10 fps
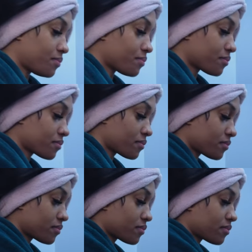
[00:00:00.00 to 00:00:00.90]

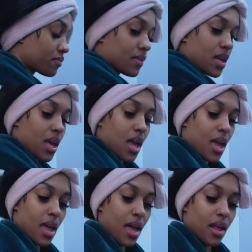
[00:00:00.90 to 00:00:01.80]

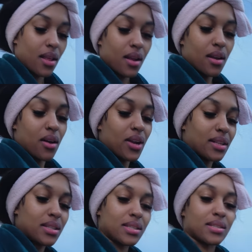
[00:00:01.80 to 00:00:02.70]
And then now
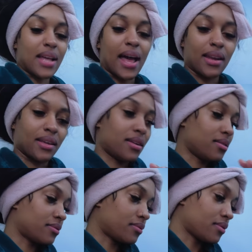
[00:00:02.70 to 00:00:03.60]
that this is
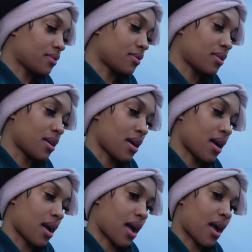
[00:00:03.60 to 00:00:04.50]
added,
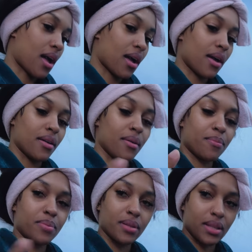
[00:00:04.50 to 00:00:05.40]
I
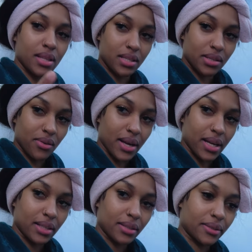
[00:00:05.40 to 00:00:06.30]
put this
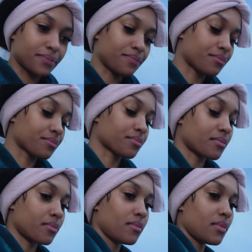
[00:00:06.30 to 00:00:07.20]
on,
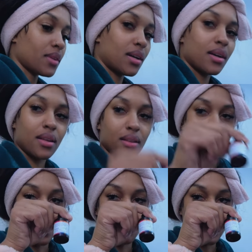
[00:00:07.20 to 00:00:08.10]

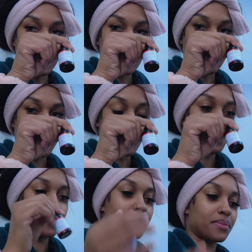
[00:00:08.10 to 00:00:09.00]
then my serum,